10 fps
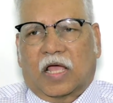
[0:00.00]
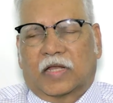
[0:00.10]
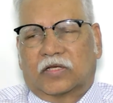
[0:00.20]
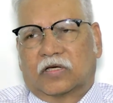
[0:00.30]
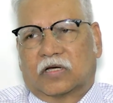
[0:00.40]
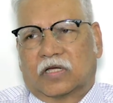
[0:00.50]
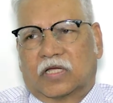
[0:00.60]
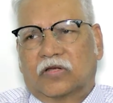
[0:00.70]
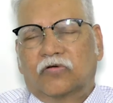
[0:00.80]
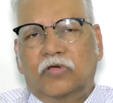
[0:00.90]
And
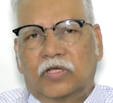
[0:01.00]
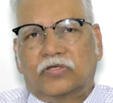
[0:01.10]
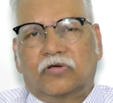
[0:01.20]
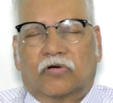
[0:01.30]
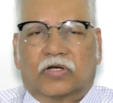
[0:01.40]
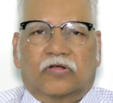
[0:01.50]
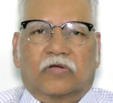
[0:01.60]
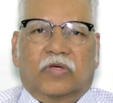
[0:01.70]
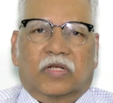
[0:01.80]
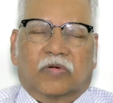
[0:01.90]
in doing so, it
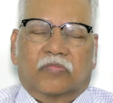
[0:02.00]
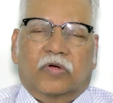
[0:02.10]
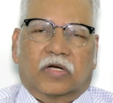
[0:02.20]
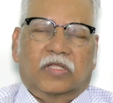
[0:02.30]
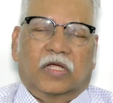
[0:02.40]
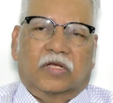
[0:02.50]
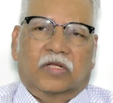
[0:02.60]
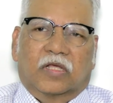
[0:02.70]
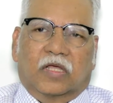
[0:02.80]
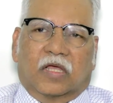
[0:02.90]
should be remembered that
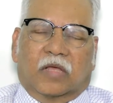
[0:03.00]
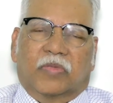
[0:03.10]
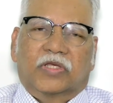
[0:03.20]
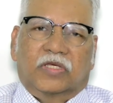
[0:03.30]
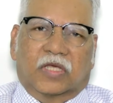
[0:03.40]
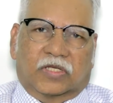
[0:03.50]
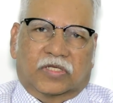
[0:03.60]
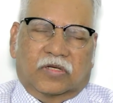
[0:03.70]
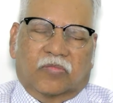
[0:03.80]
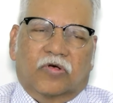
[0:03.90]

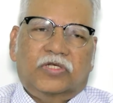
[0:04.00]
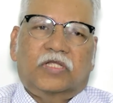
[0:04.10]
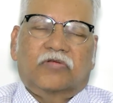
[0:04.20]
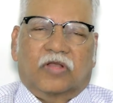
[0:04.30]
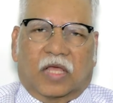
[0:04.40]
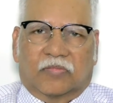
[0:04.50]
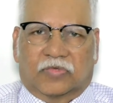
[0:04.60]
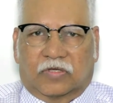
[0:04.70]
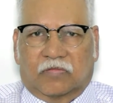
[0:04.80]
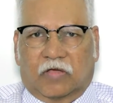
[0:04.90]
BCS most of the
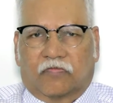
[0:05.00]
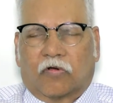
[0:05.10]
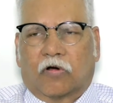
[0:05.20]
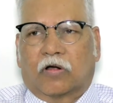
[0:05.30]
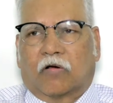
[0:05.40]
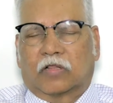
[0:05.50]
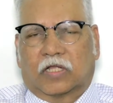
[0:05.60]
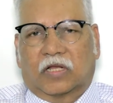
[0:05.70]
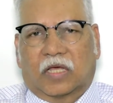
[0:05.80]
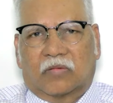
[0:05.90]
times, if not all
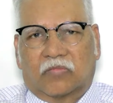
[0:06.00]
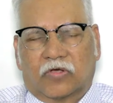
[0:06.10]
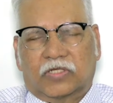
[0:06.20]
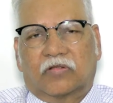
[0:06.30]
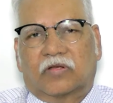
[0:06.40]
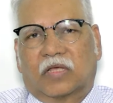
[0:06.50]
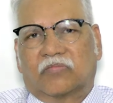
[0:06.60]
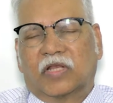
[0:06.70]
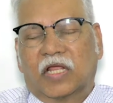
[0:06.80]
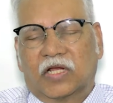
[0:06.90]
the time, most of the
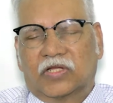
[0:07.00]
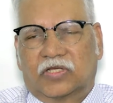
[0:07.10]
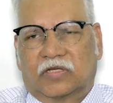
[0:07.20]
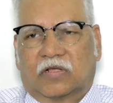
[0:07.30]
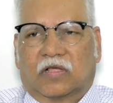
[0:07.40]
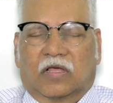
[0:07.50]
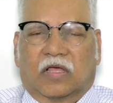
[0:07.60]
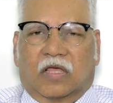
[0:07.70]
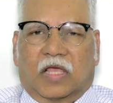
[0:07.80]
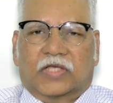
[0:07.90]
time needs
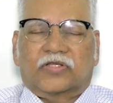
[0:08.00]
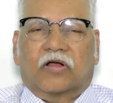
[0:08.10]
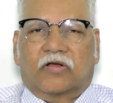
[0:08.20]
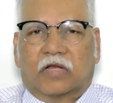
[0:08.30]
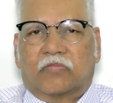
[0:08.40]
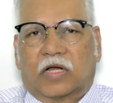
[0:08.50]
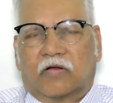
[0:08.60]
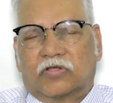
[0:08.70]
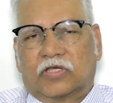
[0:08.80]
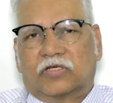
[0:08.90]
extra
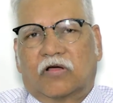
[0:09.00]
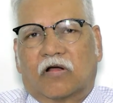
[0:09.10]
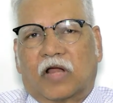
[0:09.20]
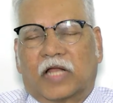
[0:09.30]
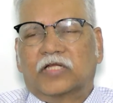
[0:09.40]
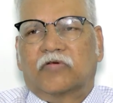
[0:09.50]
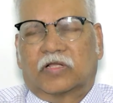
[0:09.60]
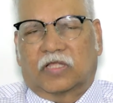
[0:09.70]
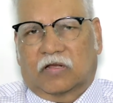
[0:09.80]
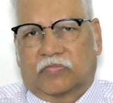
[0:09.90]
treatment, which is called
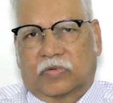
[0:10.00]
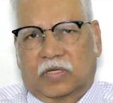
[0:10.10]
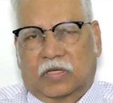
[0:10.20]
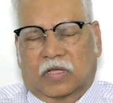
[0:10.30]
adjuvant therapy.